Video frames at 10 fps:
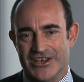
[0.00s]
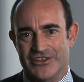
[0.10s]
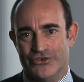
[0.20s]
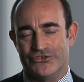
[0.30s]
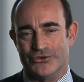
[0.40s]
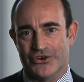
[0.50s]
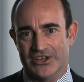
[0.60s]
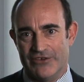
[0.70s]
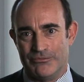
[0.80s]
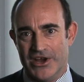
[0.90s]
those who got
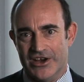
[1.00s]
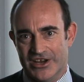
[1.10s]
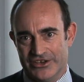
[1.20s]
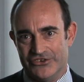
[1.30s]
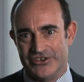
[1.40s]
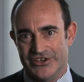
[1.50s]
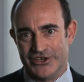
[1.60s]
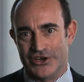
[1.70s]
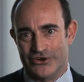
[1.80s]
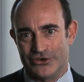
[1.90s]
left behind in the
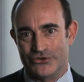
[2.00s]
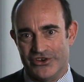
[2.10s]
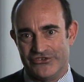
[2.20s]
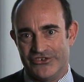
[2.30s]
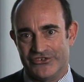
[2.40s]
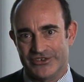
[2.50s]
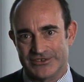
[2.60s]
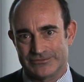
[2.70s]
current crisis.